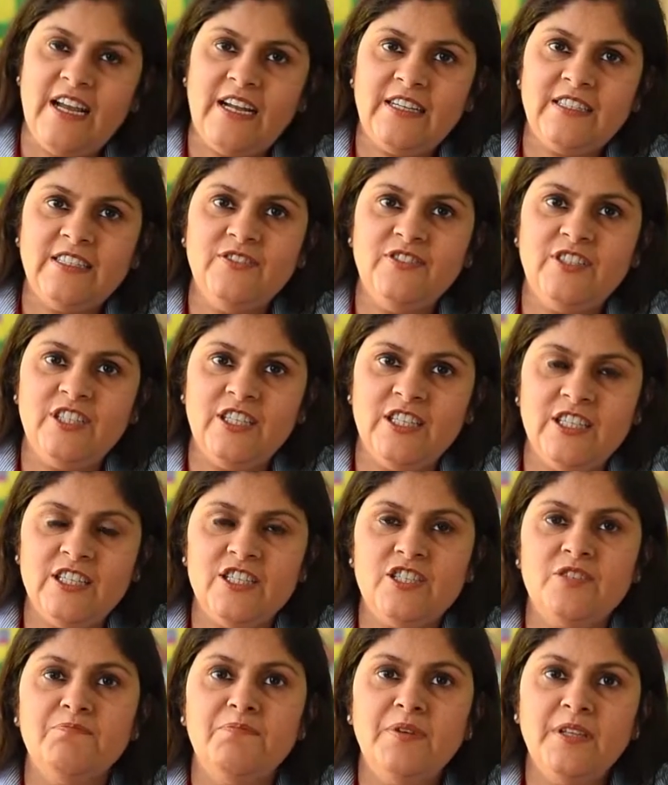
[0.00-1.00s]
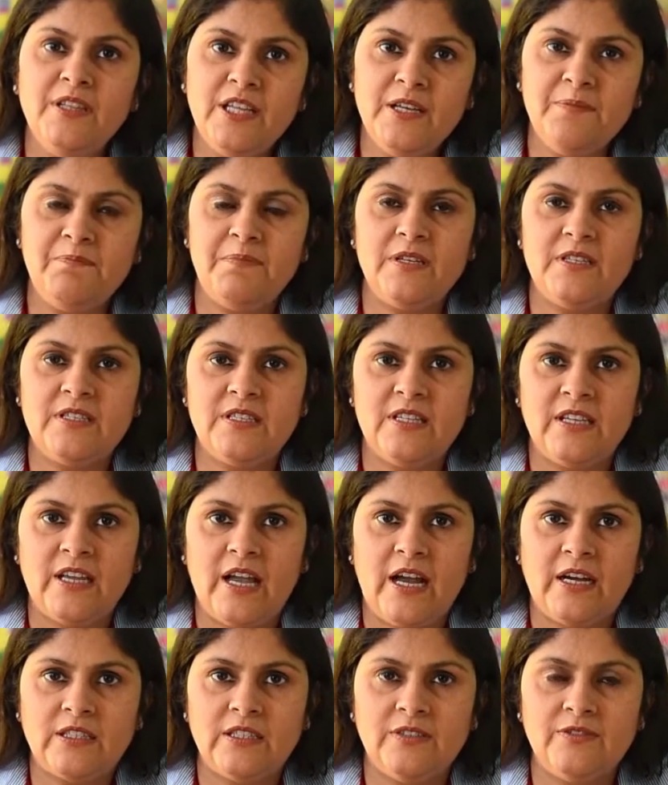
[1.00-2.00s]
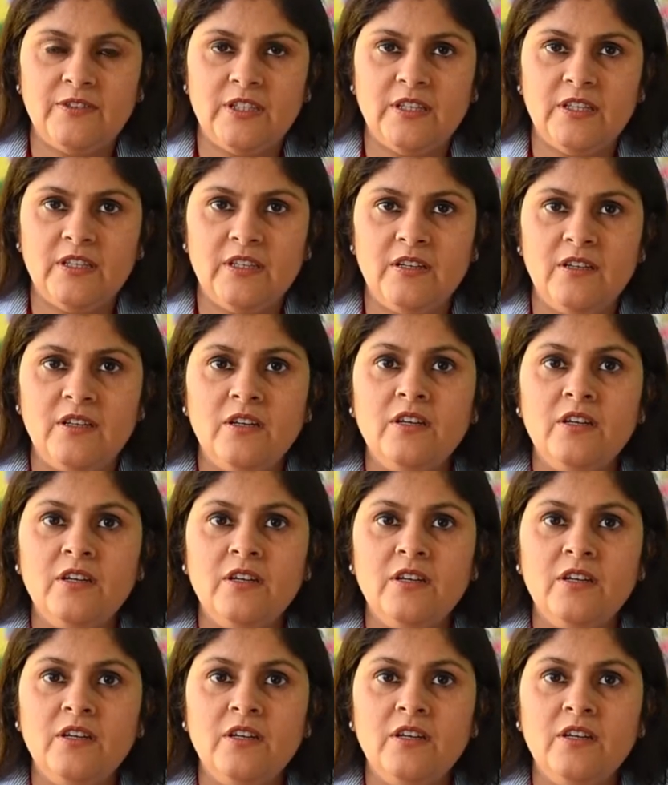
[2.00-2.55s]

activity is bindi pasting activity.